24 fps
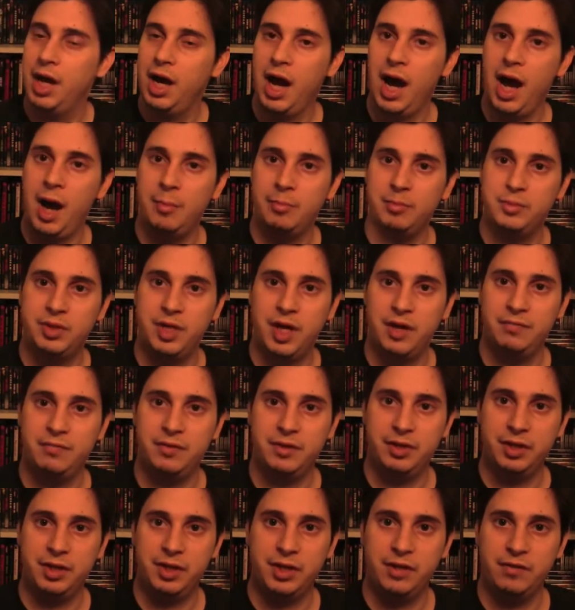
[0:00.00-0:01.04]
I'm
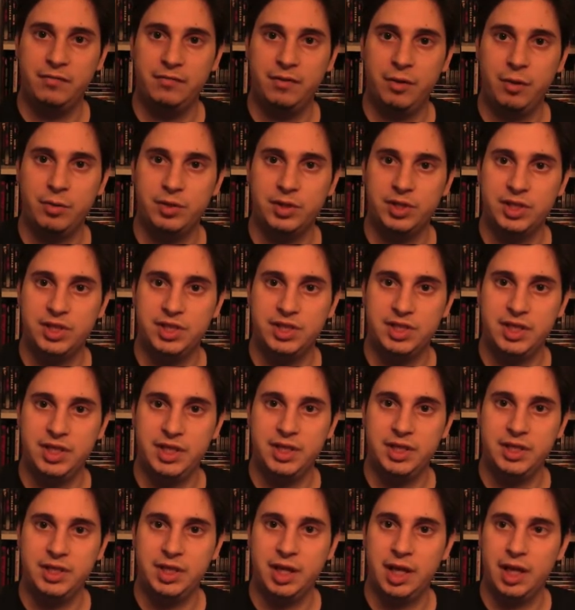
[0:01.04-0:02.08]
definitely looking forward to
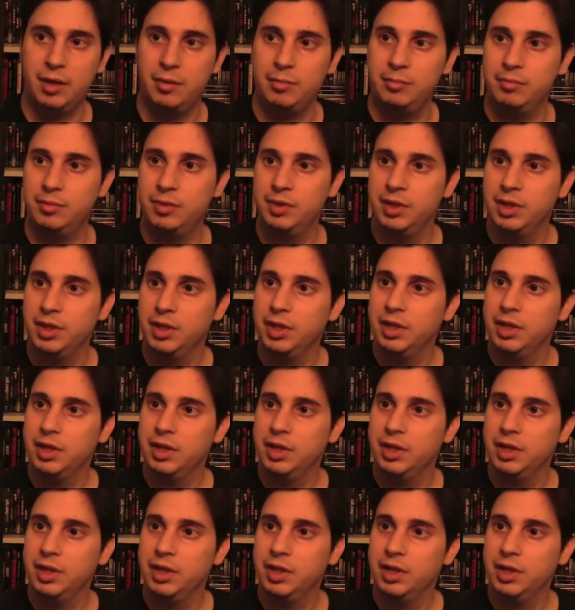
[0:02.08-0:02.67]
seeing them.